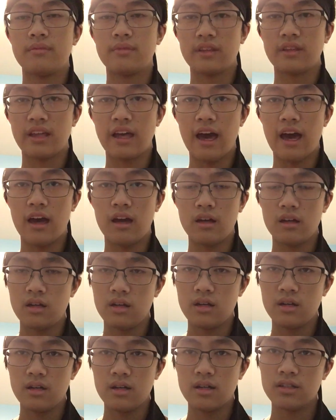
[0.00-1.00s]
yeah,
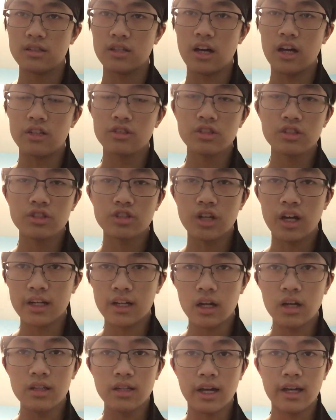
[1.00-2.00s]

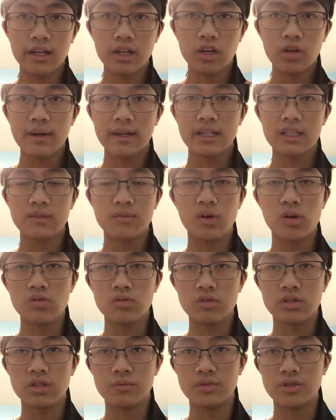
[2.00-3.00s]
I hope I get to
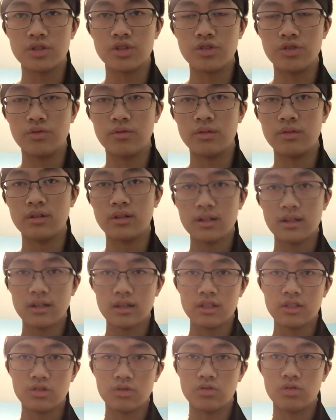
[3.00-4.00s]
post some soon,
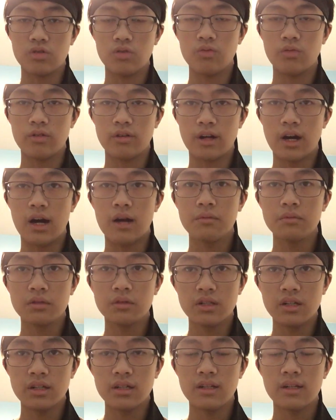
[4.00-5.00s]
so don't worry, I'm
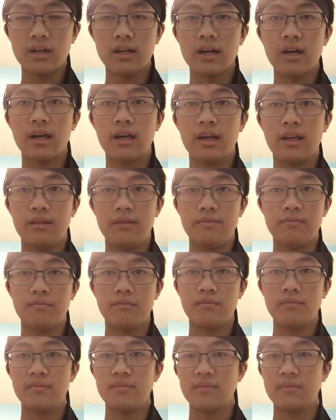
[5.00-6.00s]
good, and
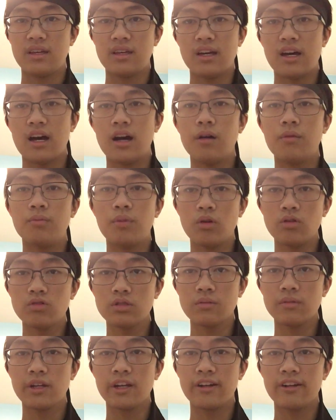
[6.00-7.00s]
I'll post
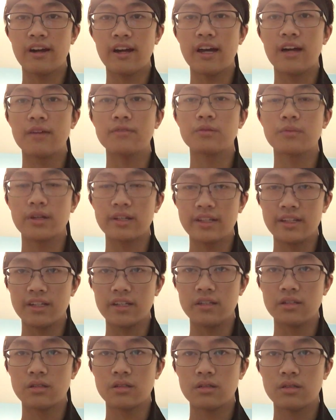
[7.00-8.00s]
some later. I have some
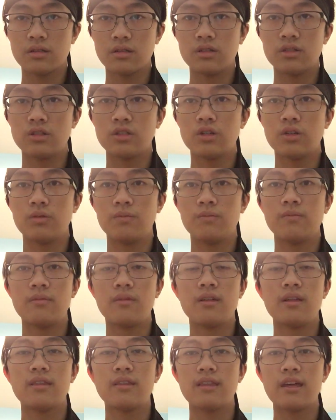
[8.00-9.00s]
ideas, so
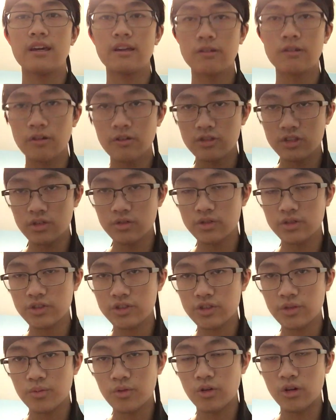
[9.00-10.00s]
thank you all so much for
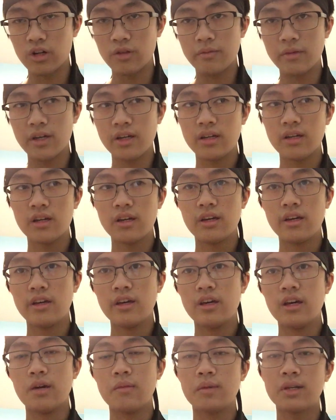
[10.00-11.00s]
supporting me
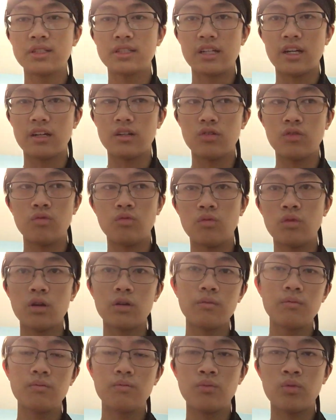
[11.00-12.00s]
and my channel,
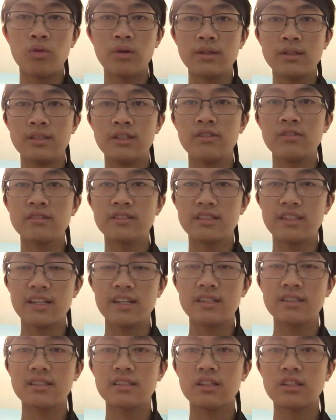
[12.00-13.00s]

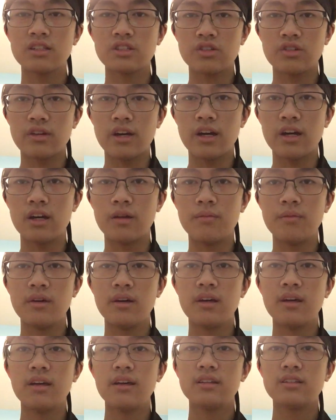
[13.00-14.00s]
1.06. So yeah,
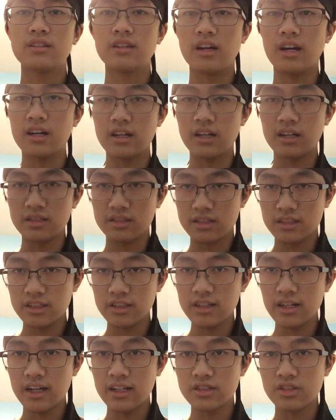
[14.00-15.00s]
I'll see
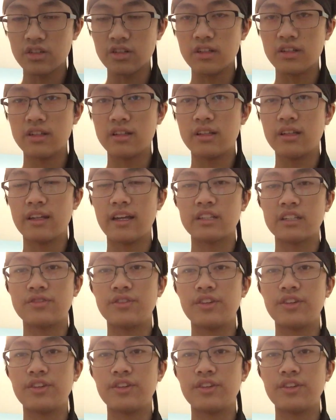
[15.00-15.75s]
you guys all in the next